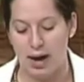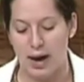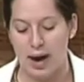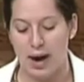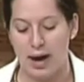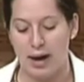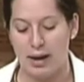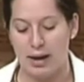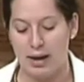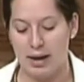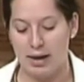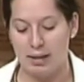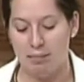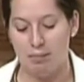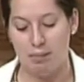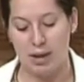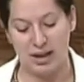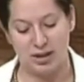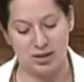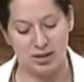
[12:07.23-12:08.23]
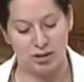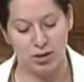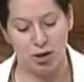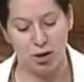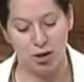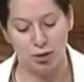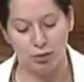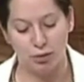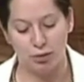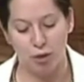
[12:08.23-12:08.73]
to take such
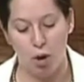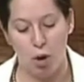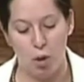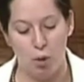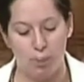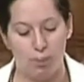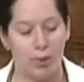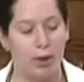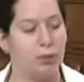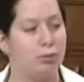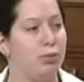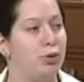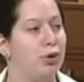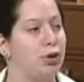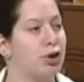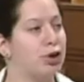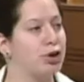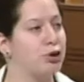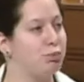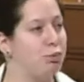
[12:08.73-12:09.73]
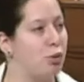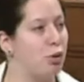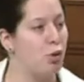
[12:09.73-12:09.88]
measures and ratify them,